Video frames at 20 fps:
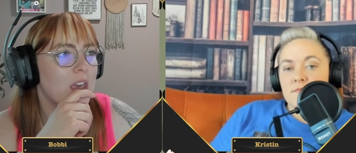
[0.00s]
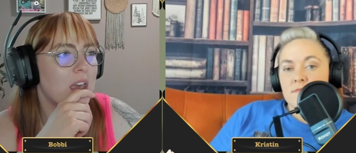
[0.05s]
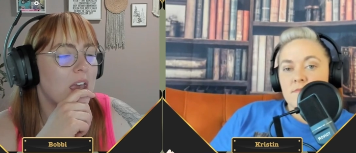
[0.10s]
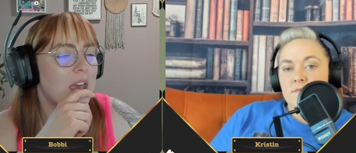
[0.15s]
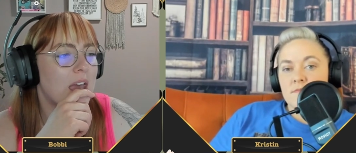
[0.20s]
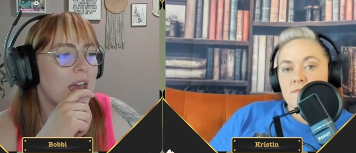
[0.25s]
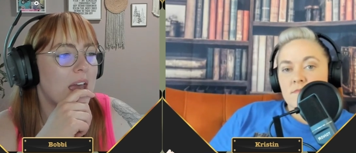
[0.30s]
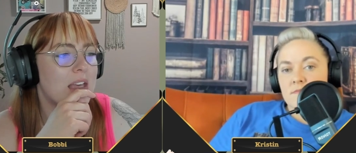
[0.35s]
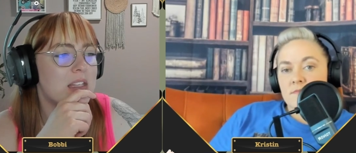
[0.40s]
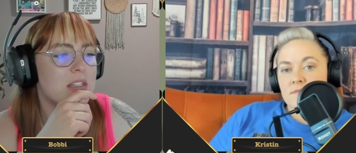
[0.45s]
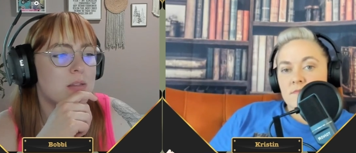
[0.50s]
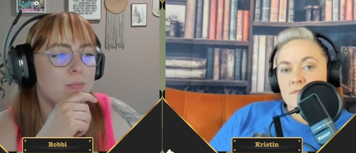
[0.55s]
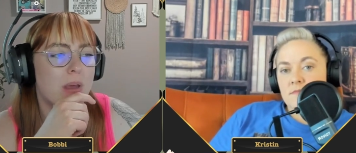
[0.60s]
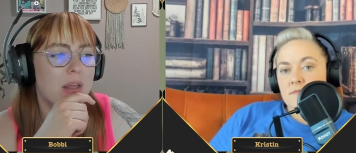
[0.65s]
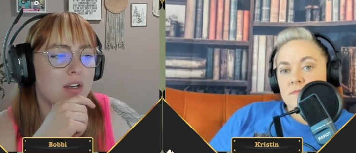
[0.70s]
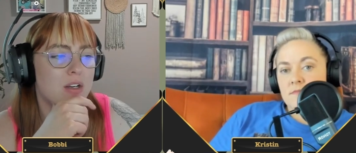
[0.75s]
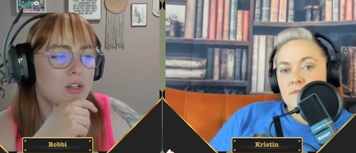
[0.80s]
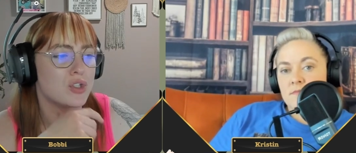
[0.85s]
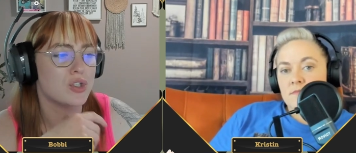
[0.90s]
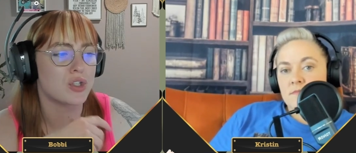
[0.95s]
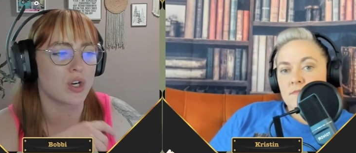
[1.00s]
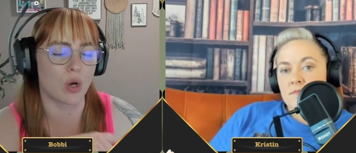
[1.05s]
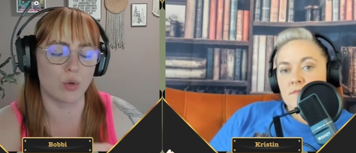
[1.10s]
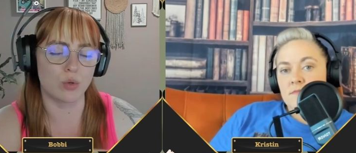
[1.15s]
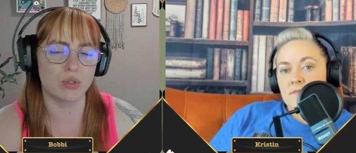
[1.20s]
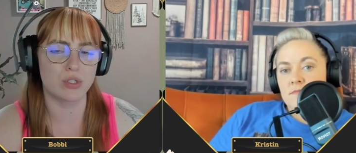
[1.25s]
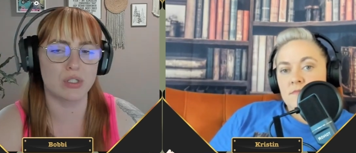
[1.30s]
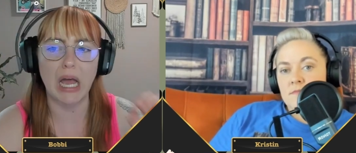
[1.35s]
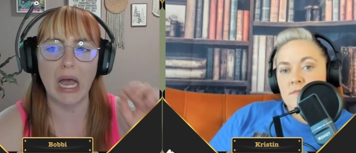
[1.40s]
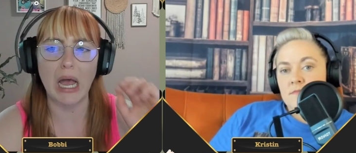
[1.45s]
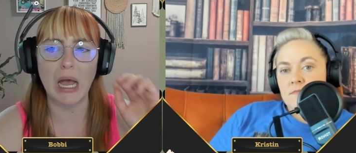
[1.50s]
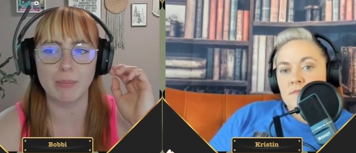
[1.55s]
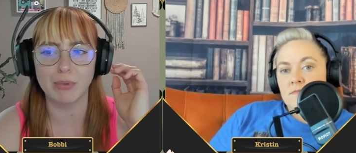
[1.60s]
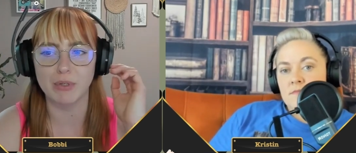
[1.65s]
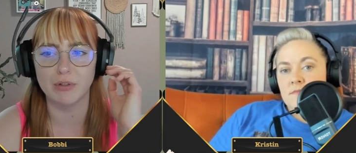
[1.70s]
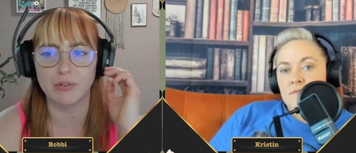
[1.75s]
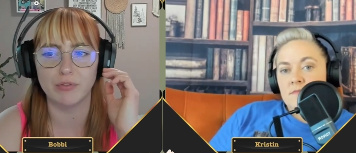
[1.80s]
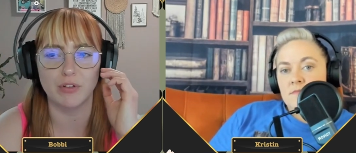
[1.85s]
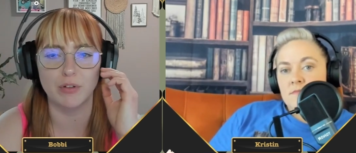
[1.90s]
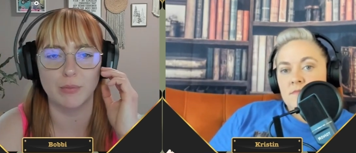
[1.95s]
Speaker 1: has been a
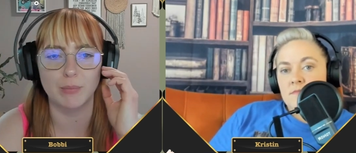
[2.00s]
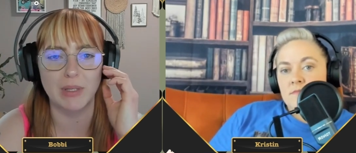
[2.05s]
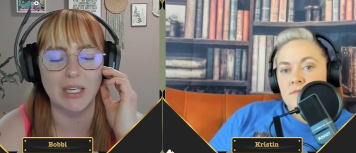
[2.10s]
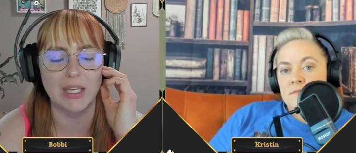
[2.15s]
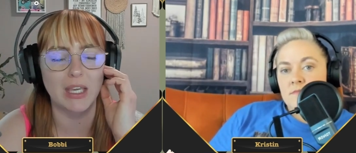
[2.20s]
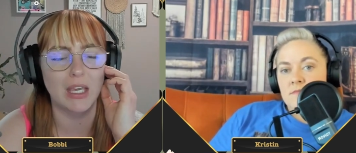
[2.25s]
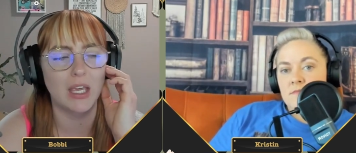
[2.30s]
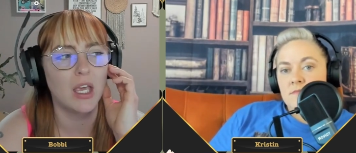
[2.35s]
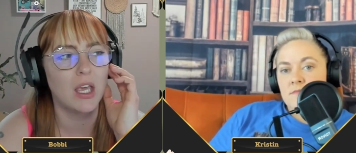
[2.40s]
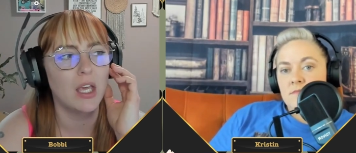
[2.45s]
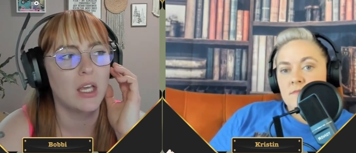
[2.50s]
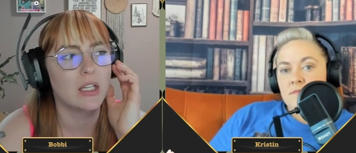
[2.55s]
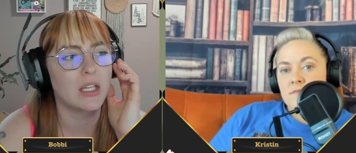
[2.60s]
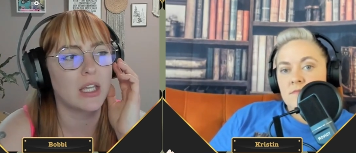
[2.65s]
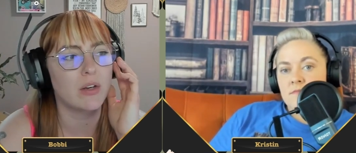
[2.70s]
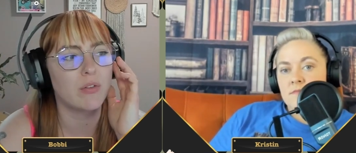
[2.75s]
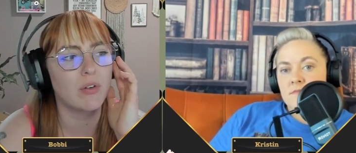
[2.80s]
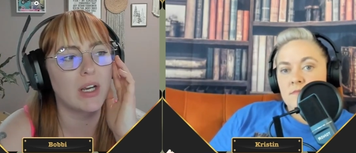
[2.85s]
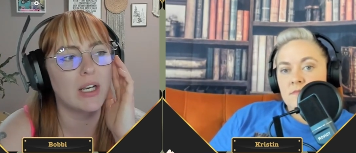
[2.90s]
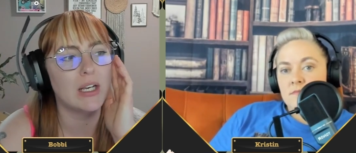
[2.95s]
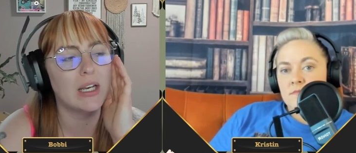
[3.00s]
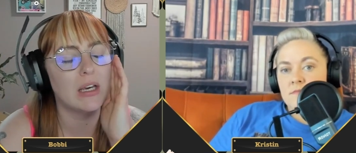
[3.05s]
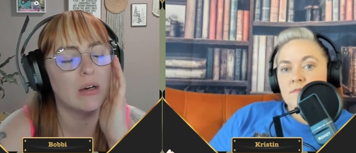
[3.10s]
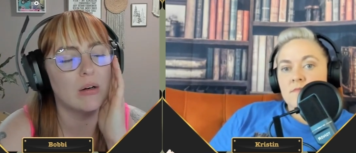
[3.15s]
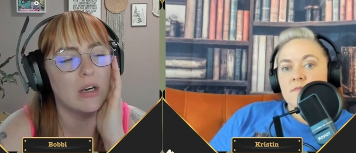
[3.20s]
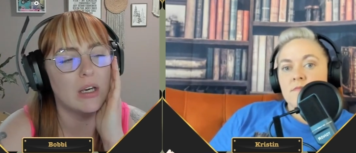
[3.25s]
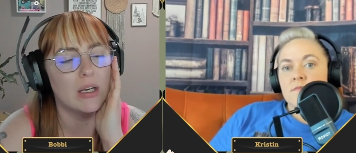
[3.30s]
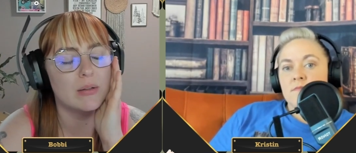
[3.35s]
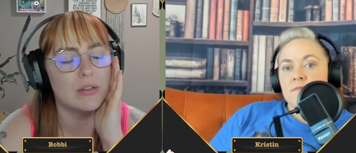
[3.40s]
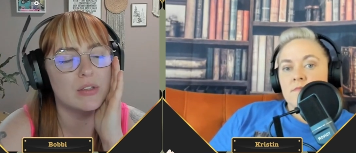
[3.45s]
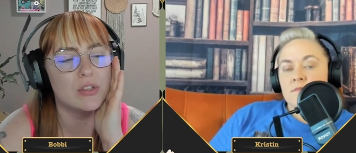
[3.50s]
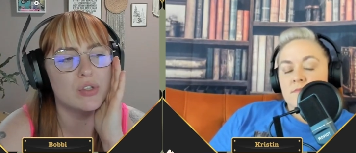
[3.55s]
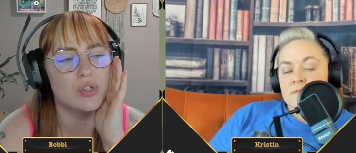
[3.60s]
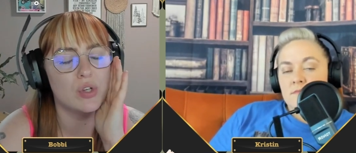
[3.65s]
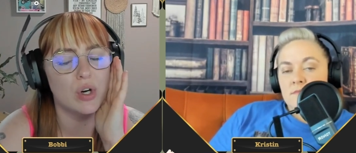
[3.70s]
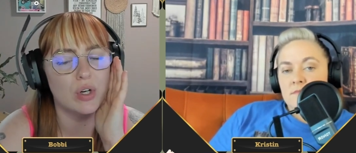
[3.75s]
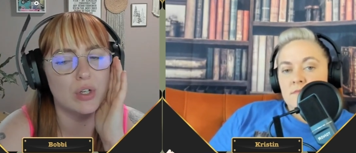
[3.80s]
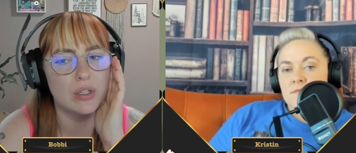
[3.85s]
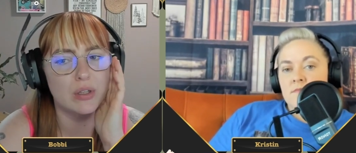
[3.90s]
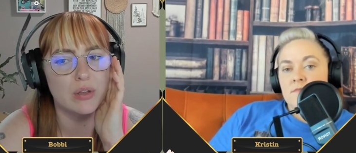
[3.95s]
showstopper for me. Like right now, I
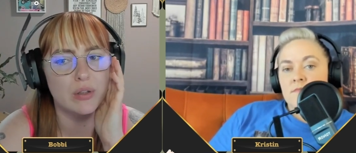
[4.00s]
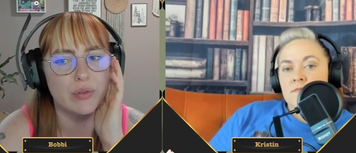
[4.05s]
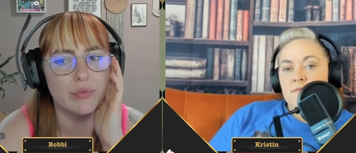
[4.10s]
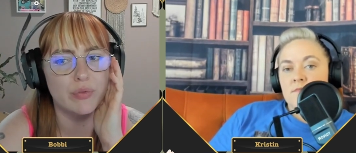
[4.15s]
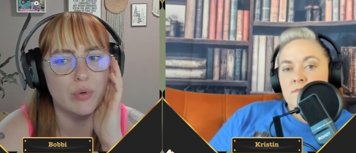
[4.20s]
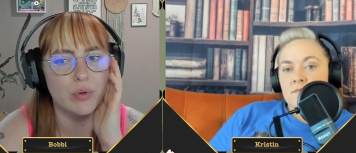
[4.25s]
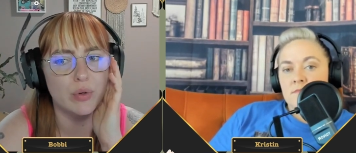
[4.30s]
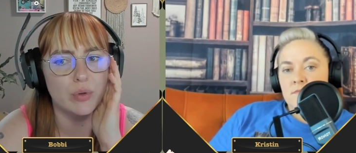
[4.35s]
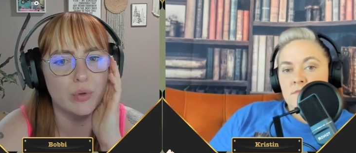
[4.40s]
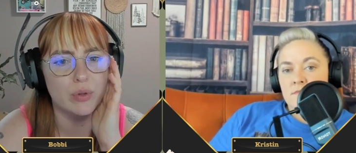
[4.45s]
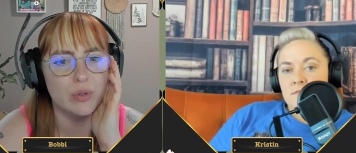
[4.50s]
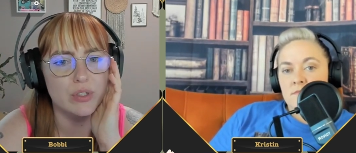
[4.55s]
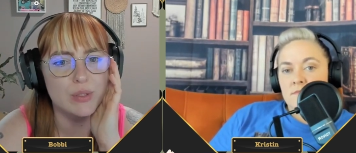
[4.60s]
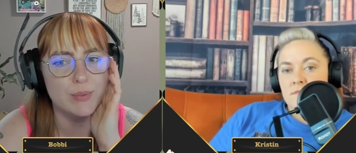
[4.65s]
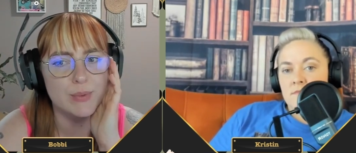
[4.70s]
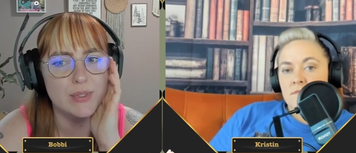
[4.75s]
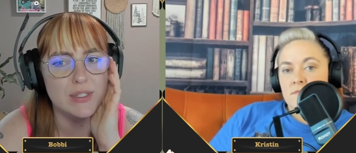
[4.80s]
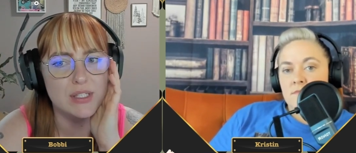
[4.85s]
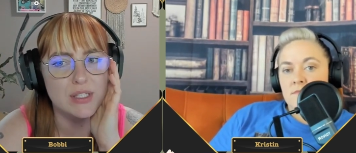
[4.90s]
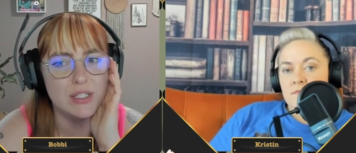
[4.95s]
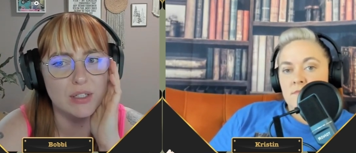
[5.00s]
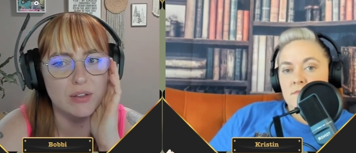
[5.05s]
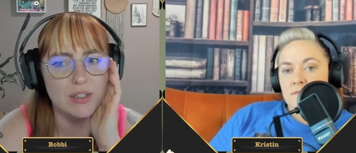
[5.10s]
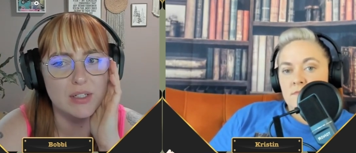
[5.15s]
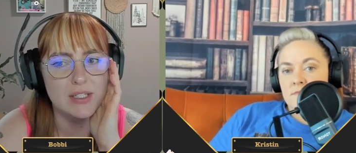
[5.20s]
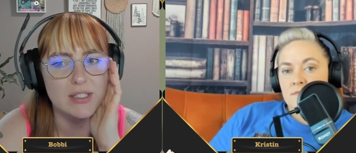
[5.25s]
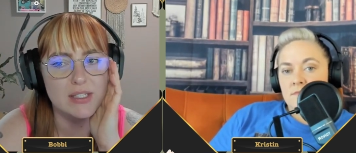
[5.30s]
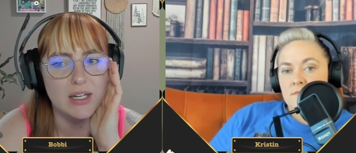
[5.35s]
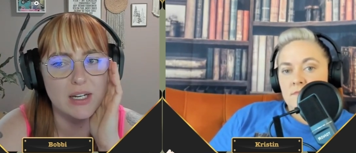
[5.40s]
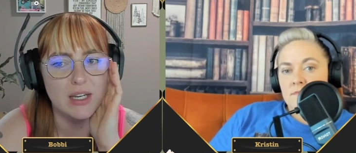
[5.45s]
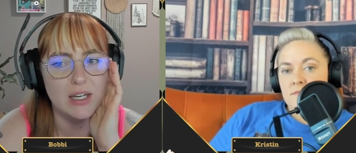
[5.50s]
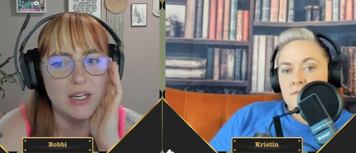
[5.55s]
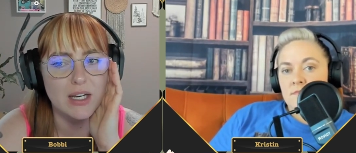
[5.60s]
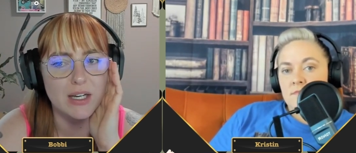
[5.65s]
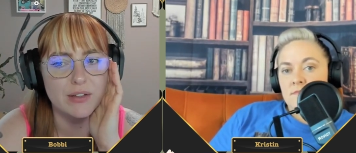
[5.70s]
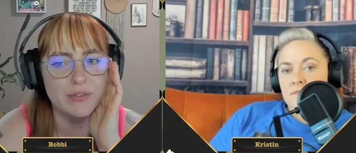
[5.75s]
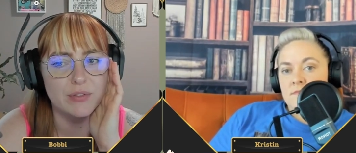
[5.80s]
started the Four Horsemen series that I got